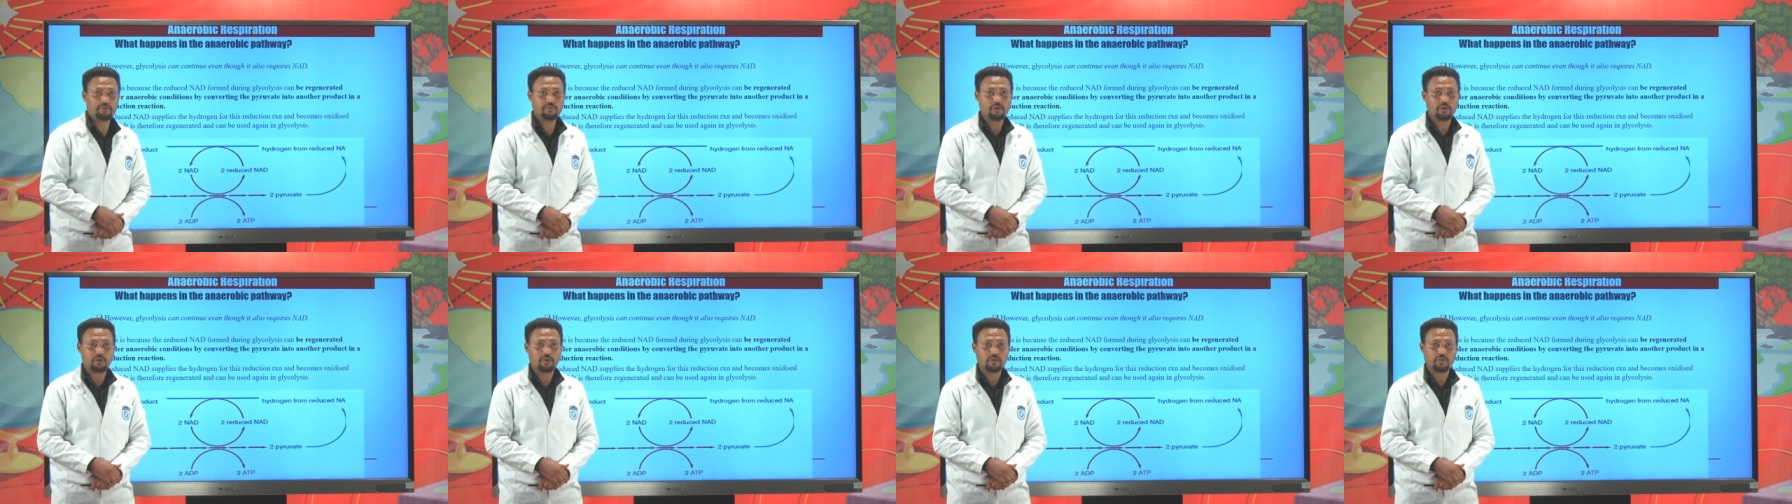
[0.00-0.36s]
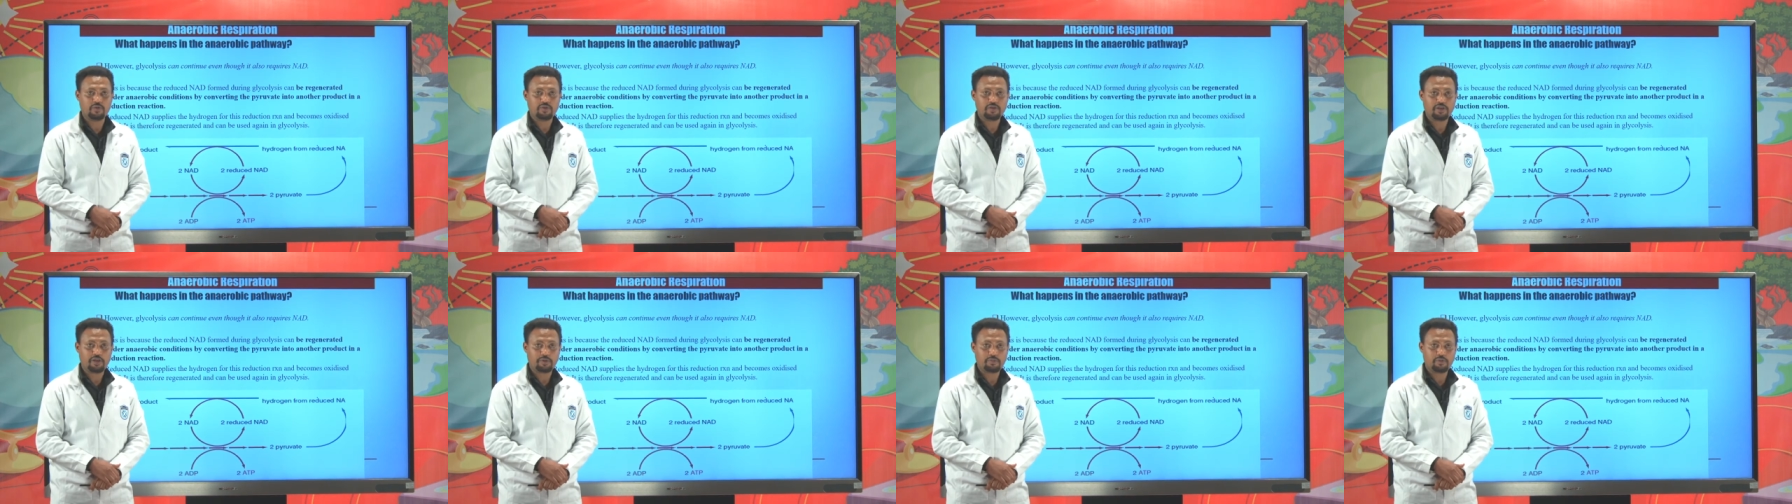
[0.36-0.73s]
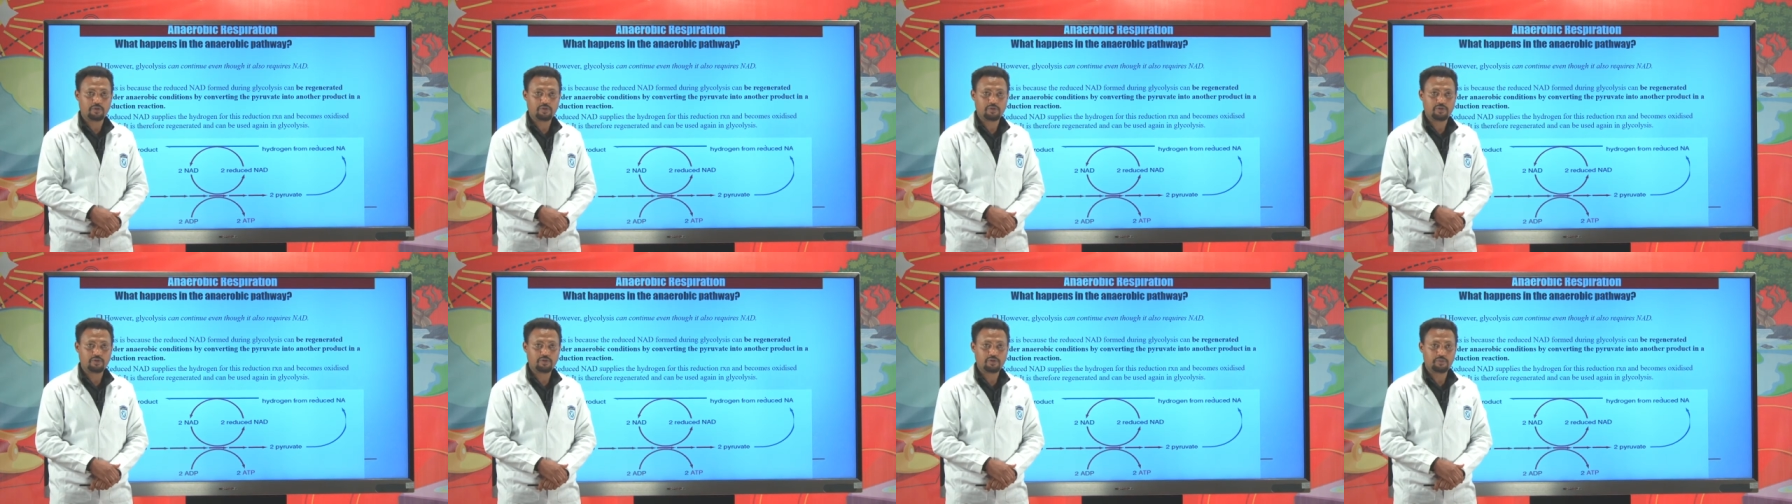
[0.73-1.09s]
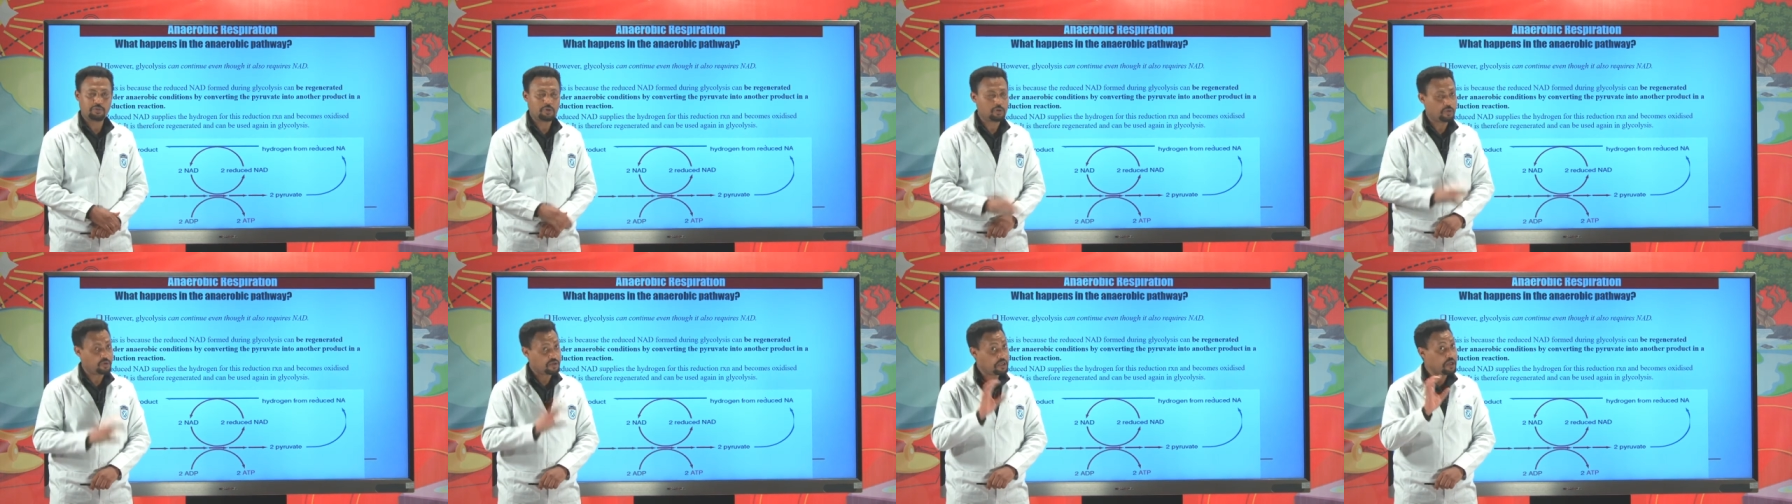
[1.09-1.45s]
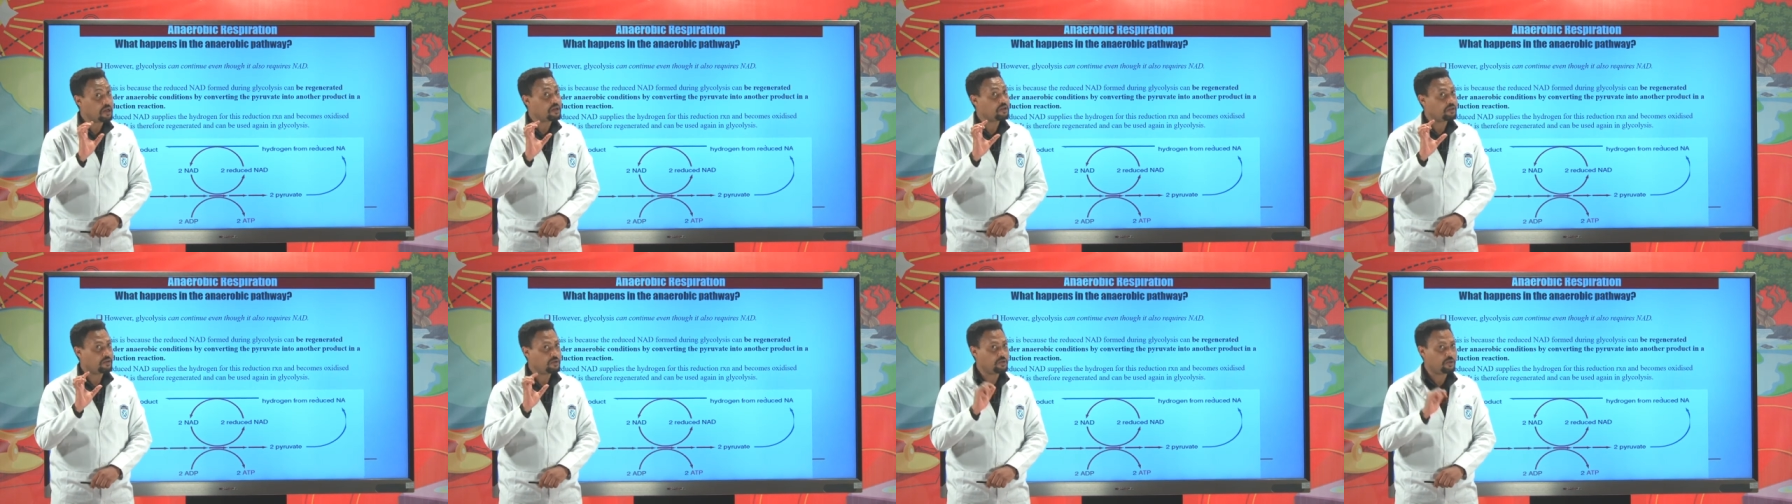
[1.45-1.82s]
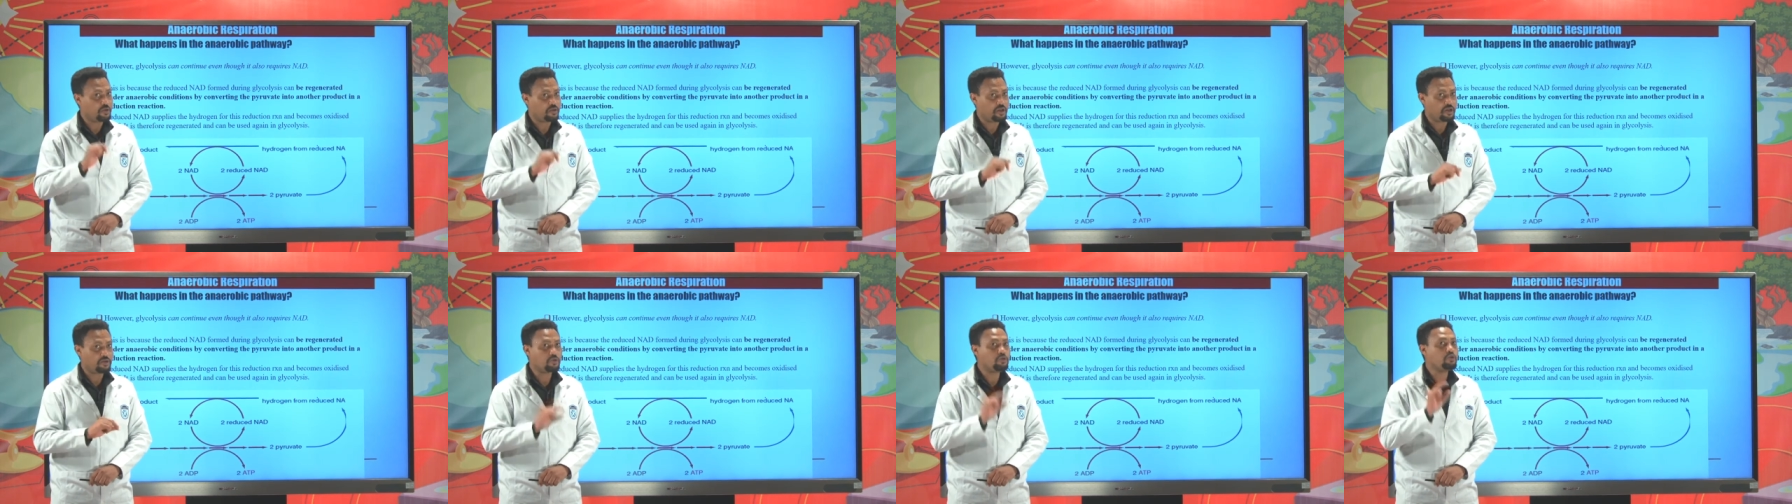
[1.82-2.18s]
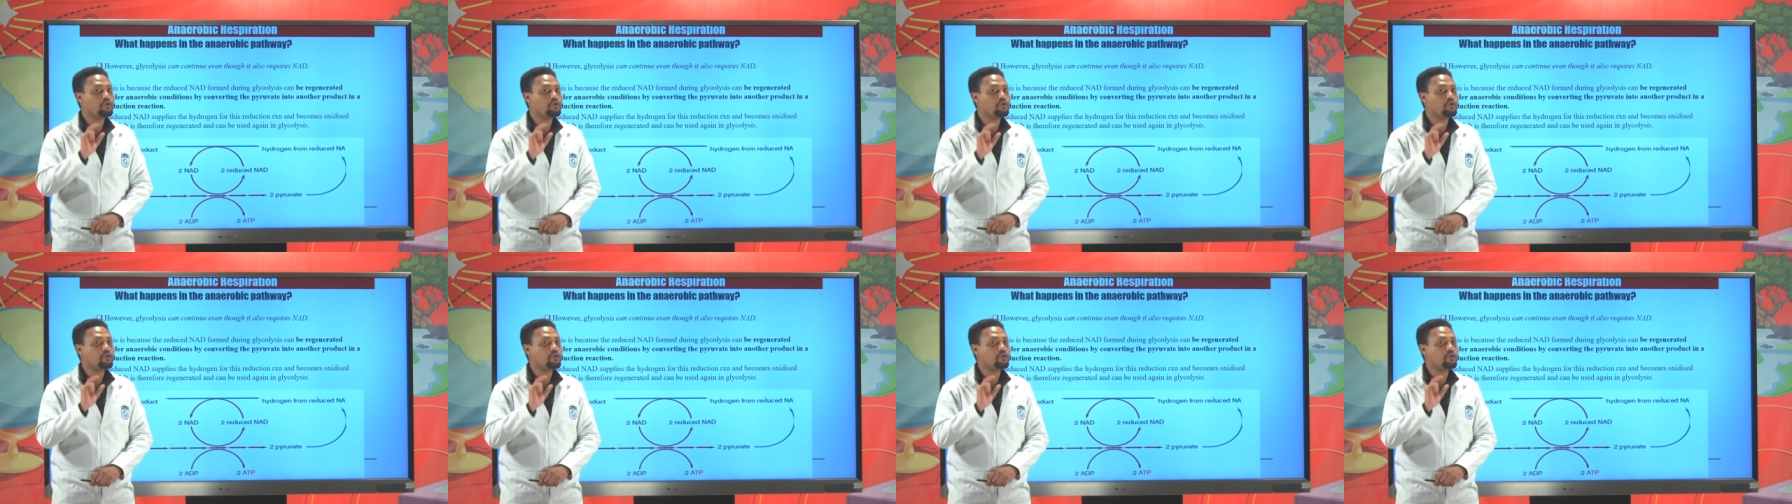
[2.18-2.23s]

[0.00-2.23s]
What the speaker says: molecules are produced, because you know that